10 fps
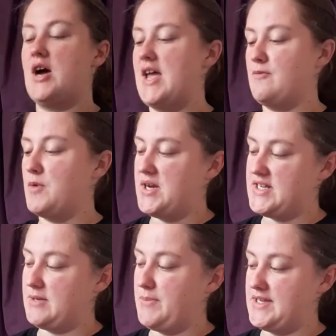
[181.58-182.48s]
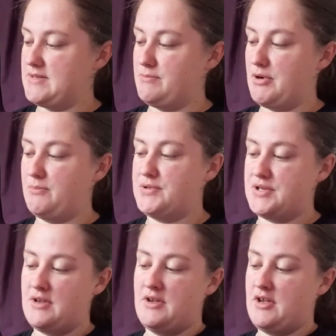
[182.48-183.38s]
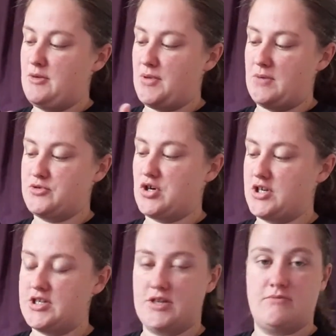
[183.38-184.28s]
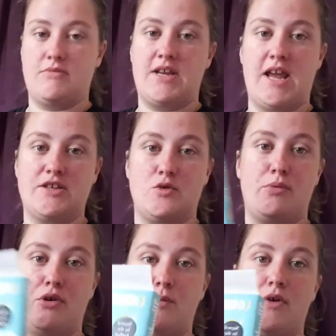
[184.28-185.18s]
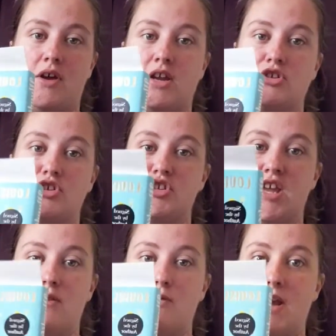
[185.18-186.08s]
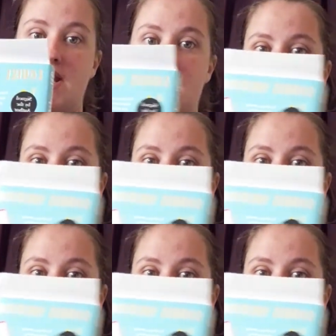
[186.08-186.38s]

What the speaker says: I am reading bits and bobs, but I'm trying to get to a point where I can just sit and read it